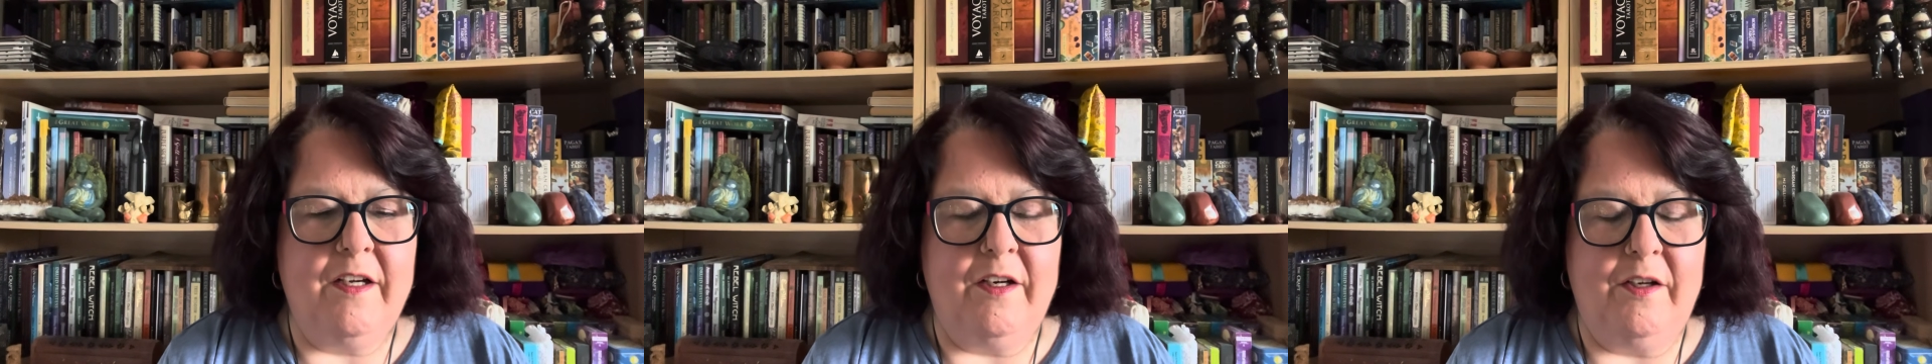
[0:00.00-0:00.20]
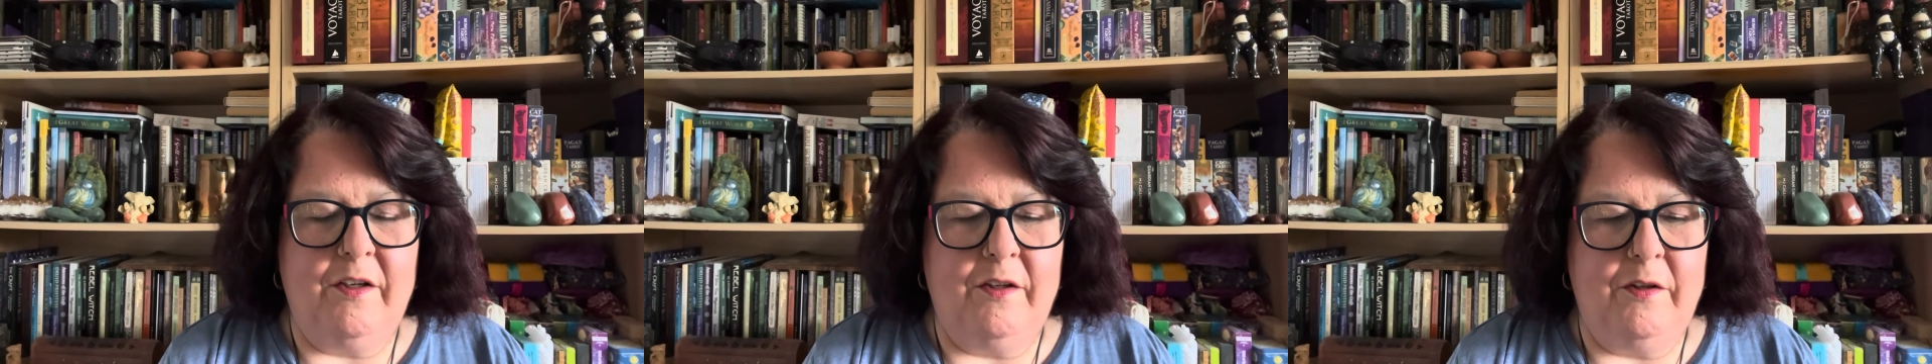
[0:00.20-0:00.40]

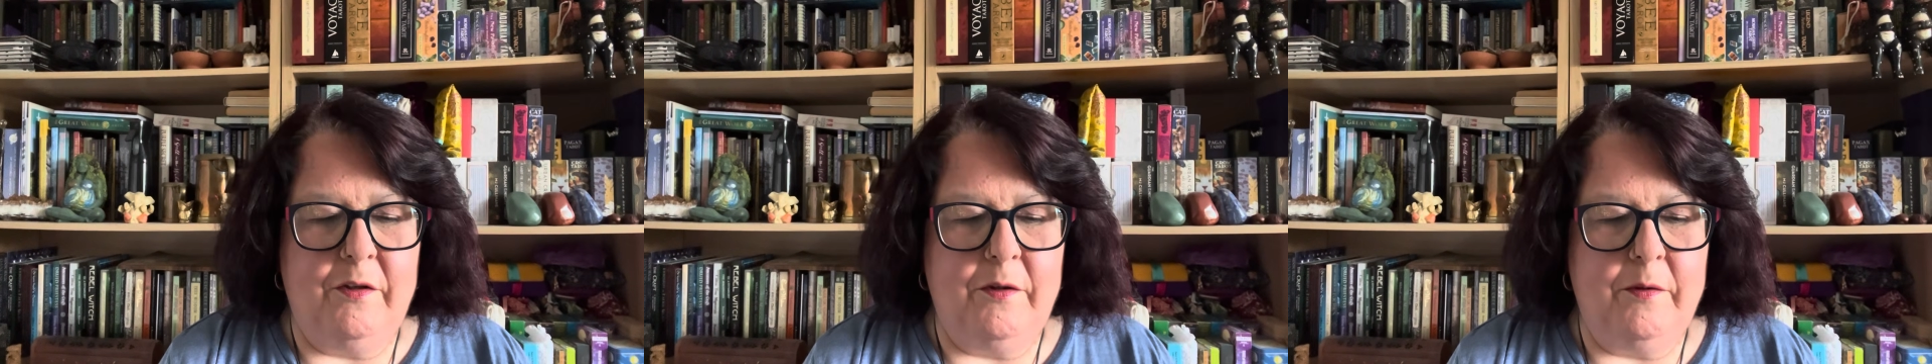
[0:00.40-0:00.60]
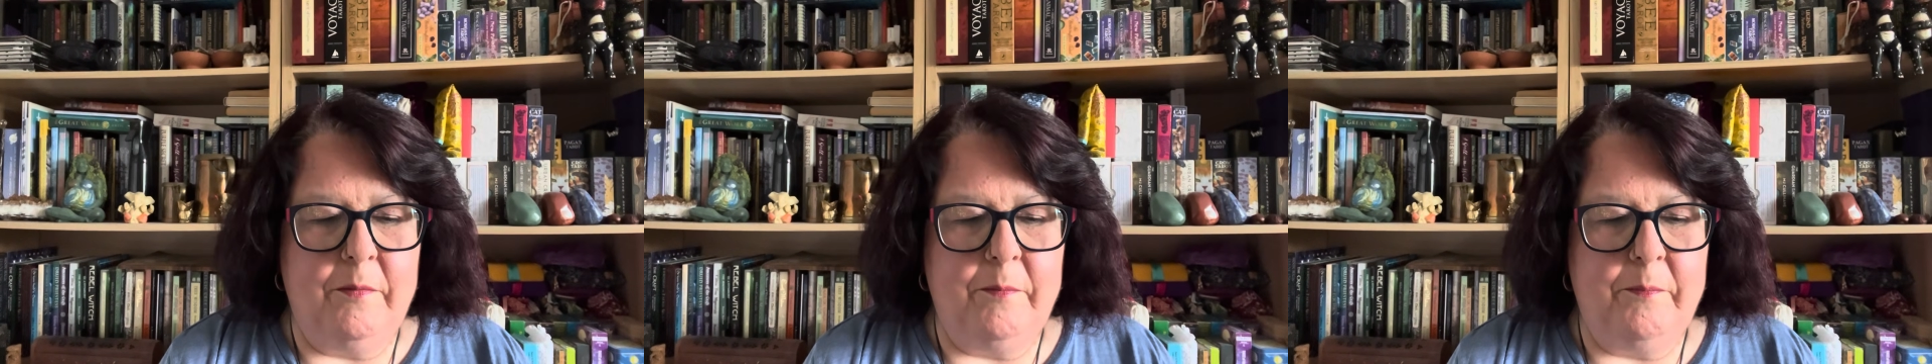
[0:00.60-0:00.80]

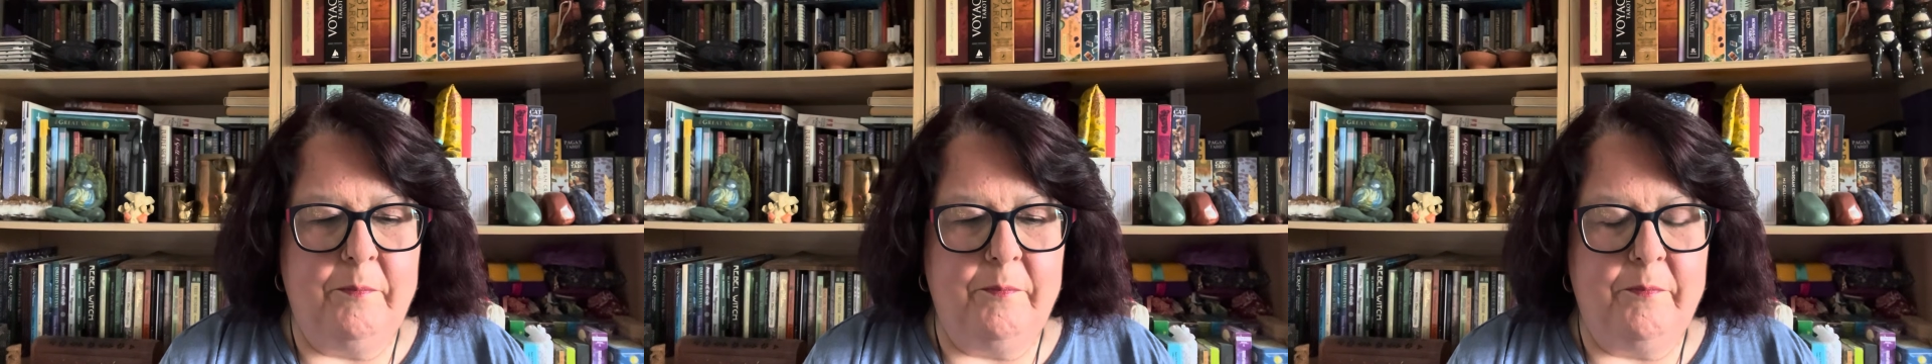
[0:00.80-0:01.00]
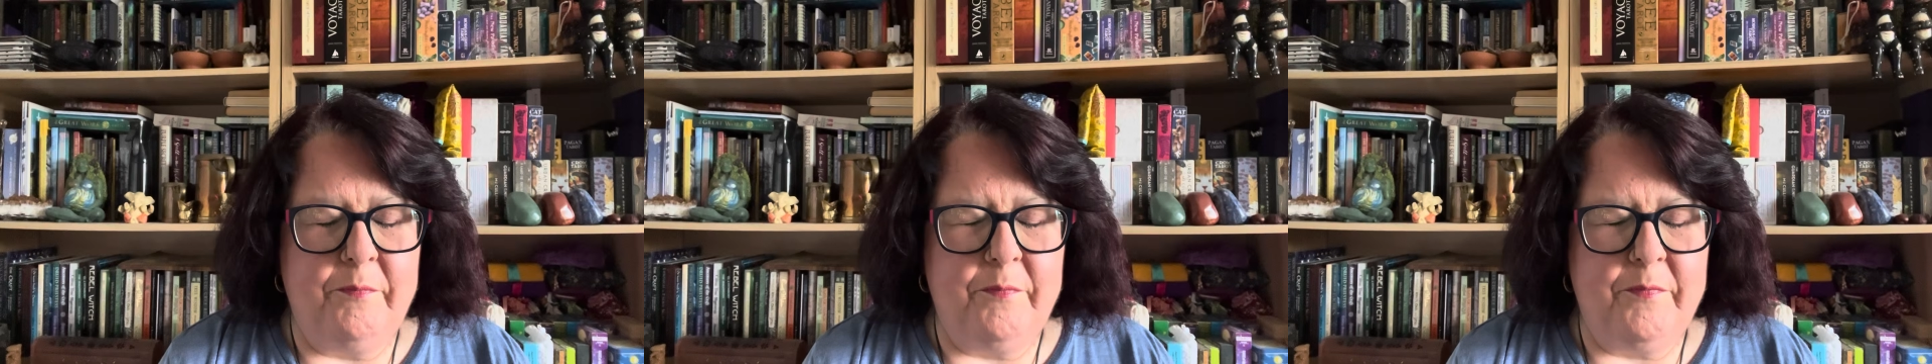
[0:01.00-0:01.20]
you
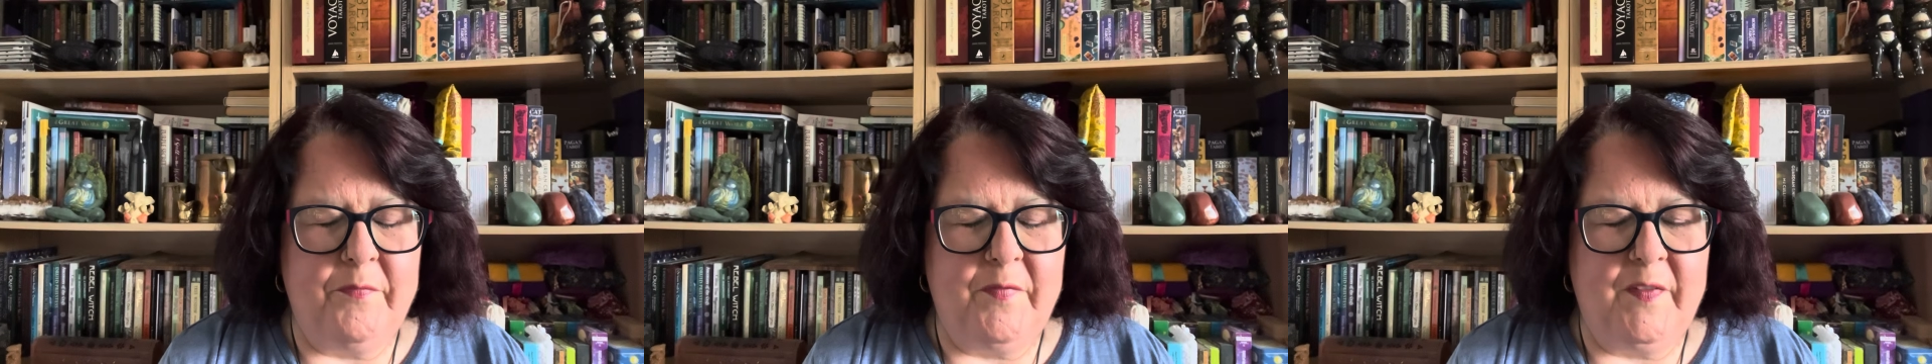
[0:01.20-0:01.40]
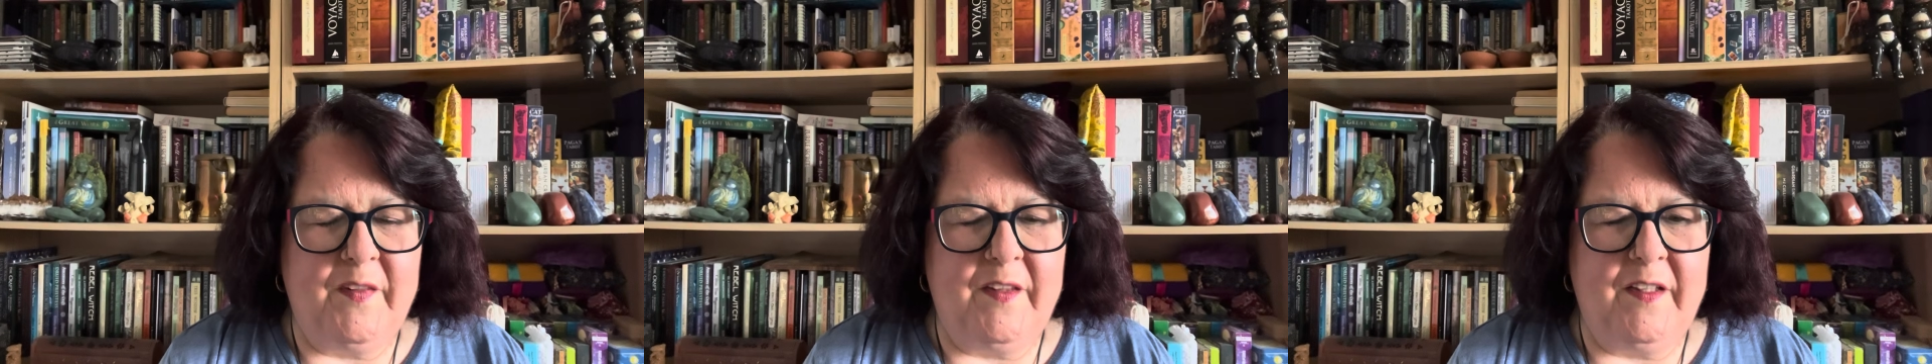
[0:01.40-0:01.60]

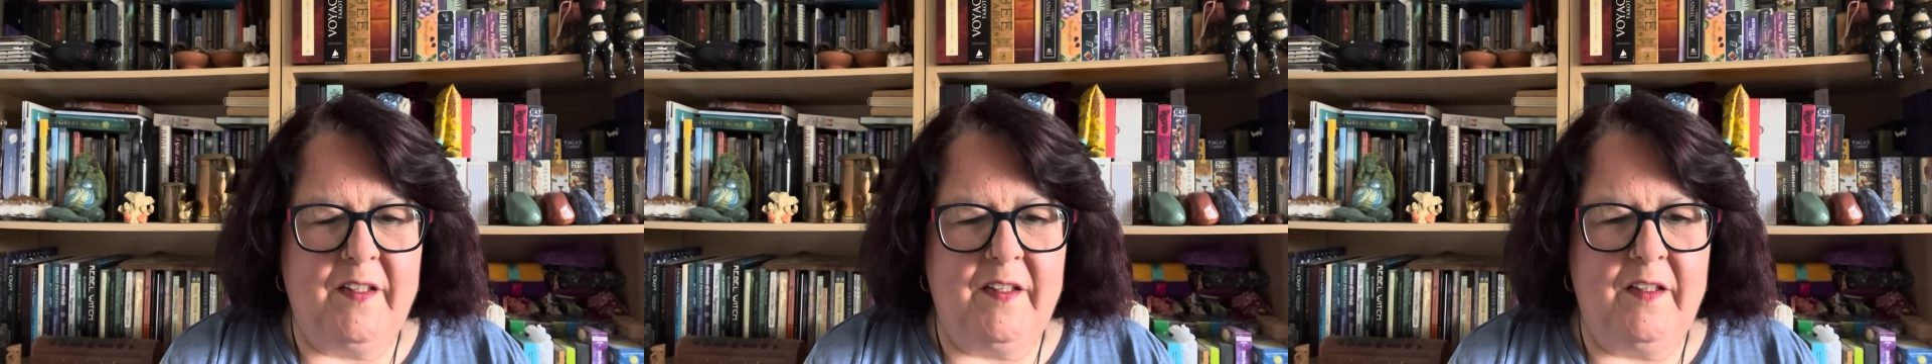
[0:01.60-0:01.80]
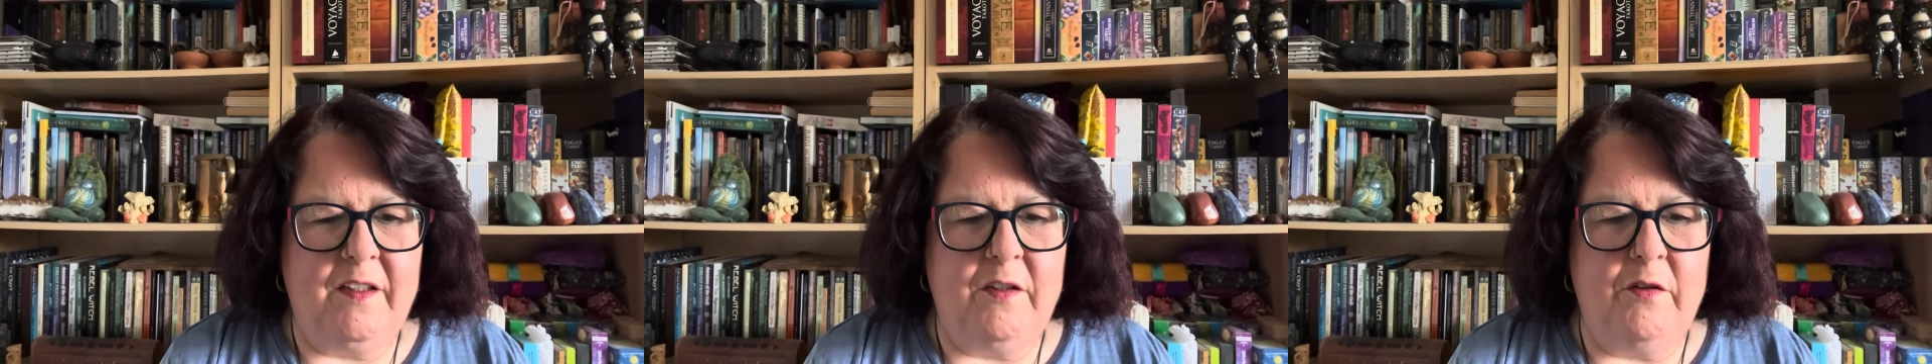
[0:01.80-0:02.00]

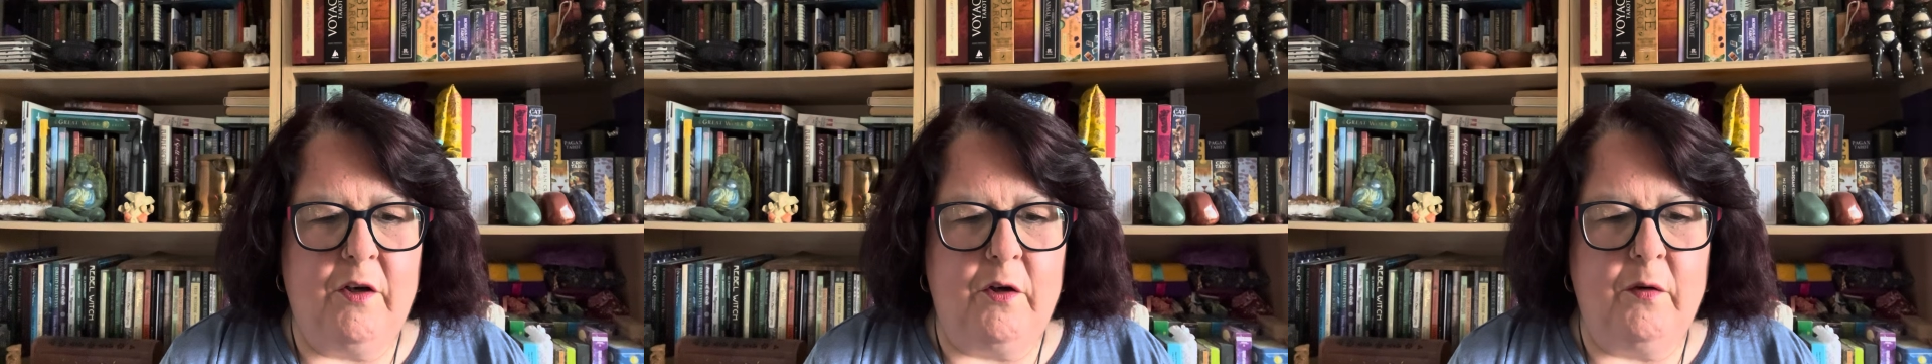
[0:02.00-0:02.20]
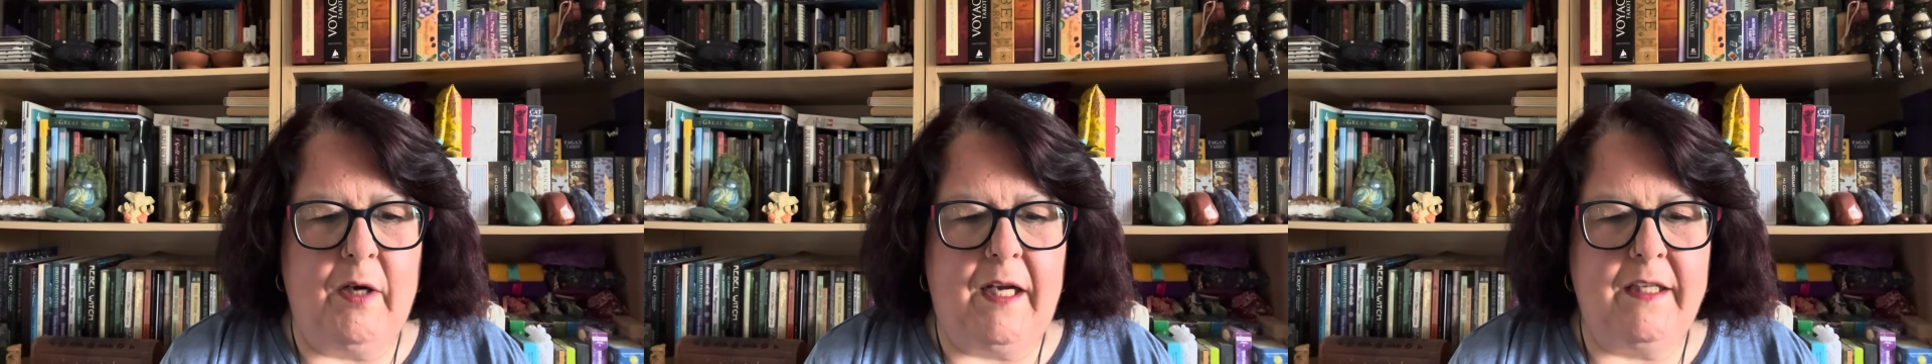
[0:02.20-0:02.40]

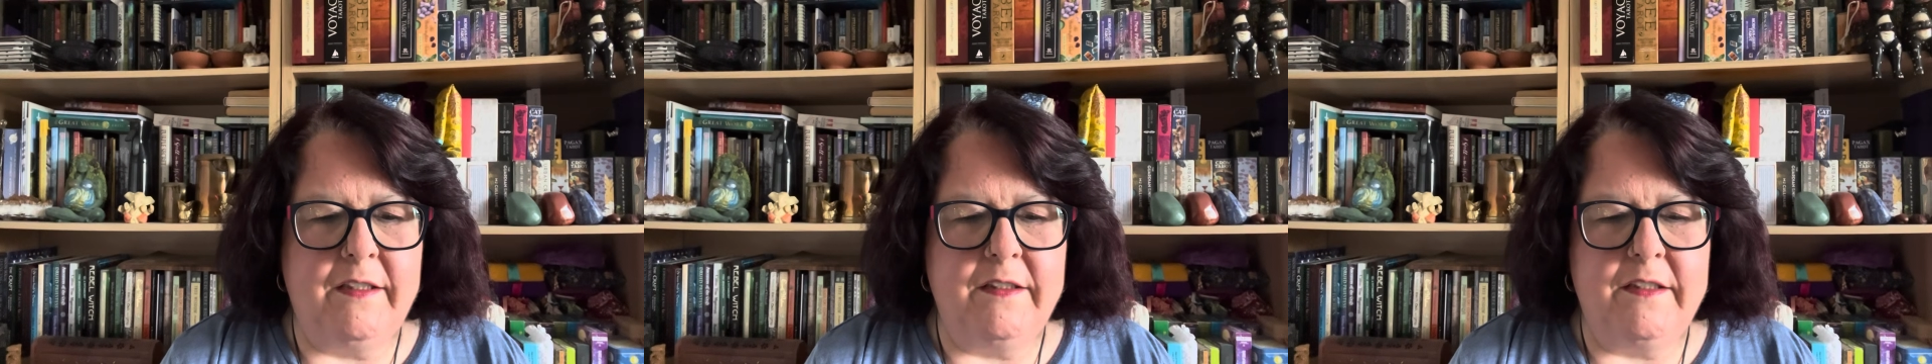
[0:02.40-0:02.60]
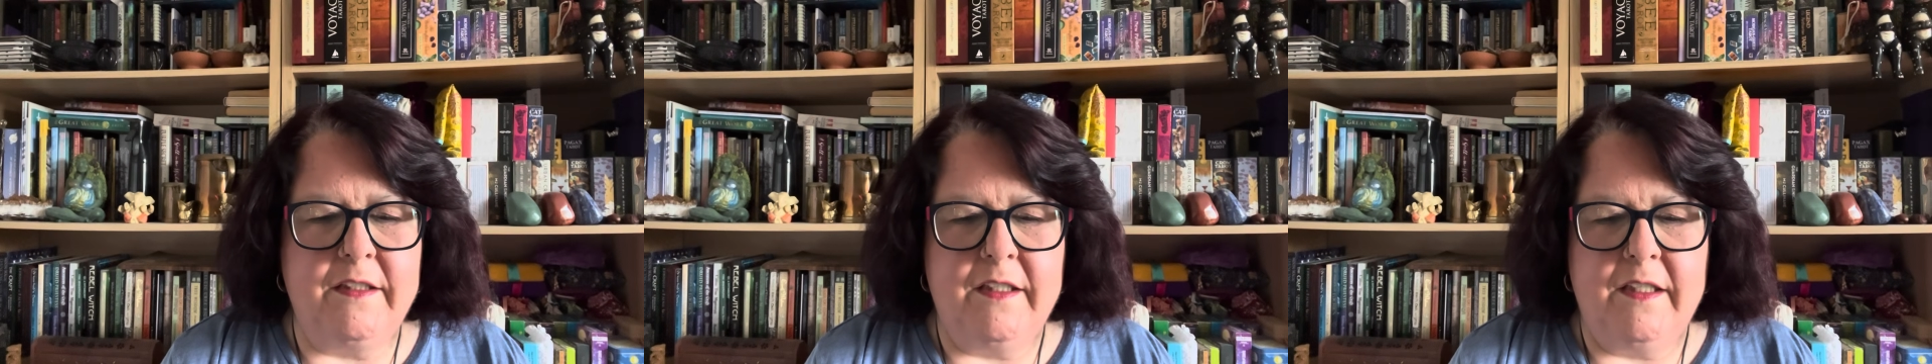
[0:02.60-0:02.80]
know, and